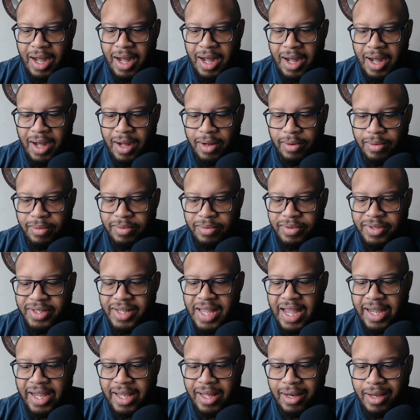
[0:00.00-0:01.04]
Um,
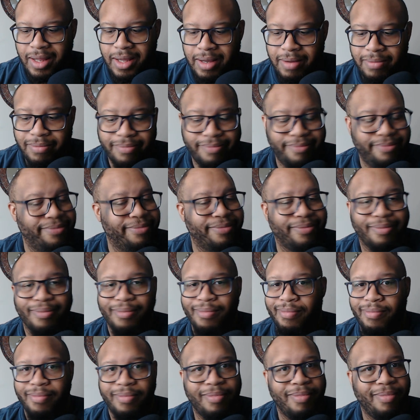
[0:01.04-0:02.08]
secondly,
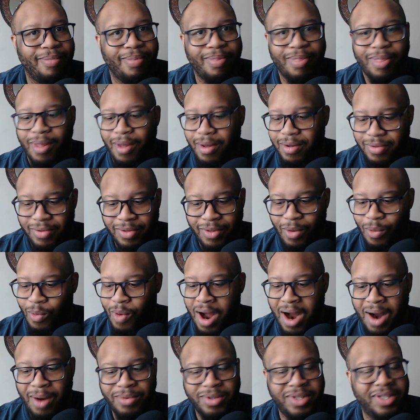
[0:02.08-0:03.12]
the
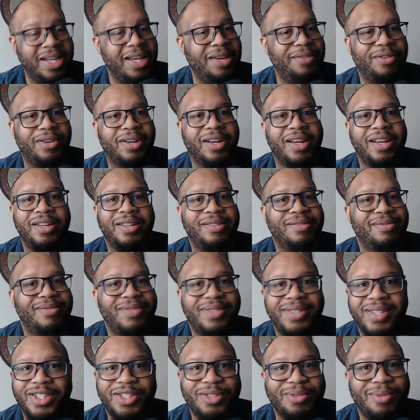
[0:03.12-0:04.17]
wide receiver
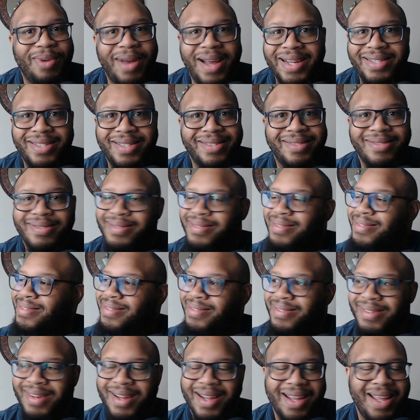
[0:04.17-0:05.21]
situation.
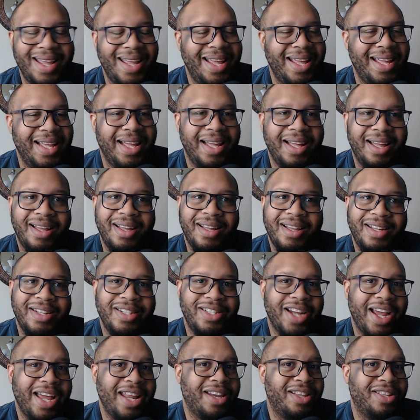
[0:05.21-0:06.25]

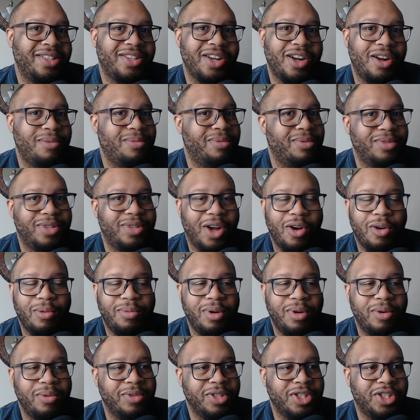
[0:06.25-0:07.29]
Jalen Tur-
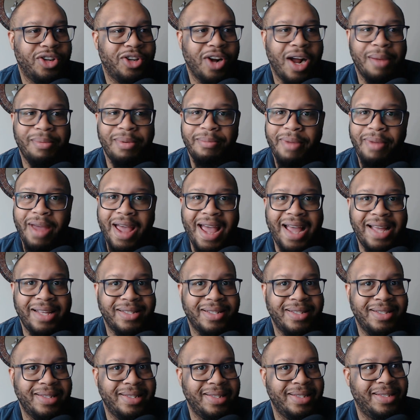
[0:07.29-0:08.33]
Tolbert was dropping
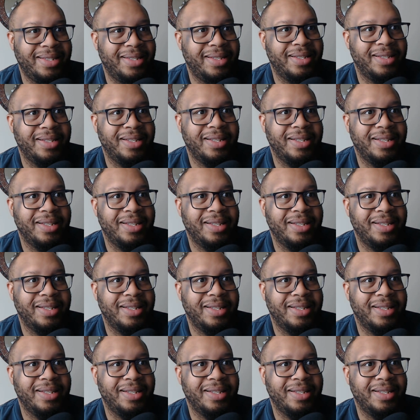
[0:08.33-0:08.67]
passes.